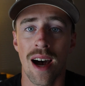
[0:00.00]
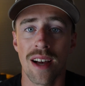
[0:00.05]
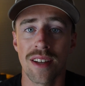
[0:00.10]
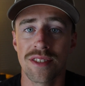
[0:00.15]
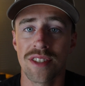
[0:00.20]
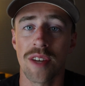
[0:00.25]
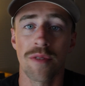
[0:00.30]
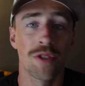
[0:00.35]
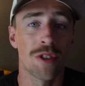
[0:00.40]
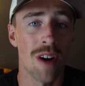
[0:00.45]

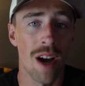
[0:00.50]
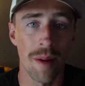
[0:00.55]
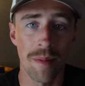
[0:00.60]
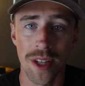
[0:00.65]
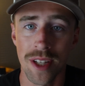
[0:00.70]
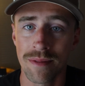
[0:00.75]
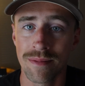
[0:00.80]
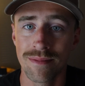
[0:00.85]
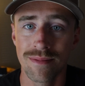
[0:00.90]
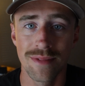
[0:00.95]
safe
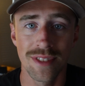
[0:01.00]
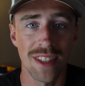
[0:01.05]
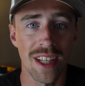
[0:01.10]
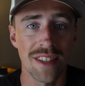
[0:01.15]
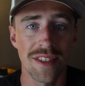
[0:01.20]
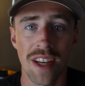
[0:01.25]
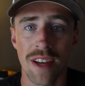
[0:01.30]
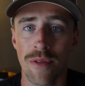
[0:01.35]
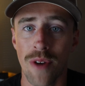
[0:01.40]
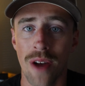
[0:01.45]
climbing, stay
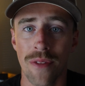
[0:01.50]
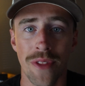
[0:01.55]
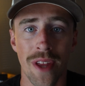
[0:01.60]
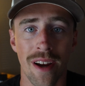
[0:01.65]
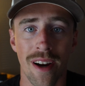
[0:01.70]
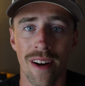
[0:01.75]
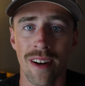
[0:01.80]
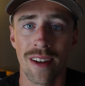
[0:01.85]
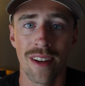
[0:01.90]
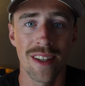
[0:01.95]
safe out
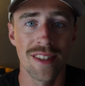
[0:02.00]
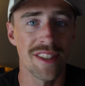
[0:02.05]
there.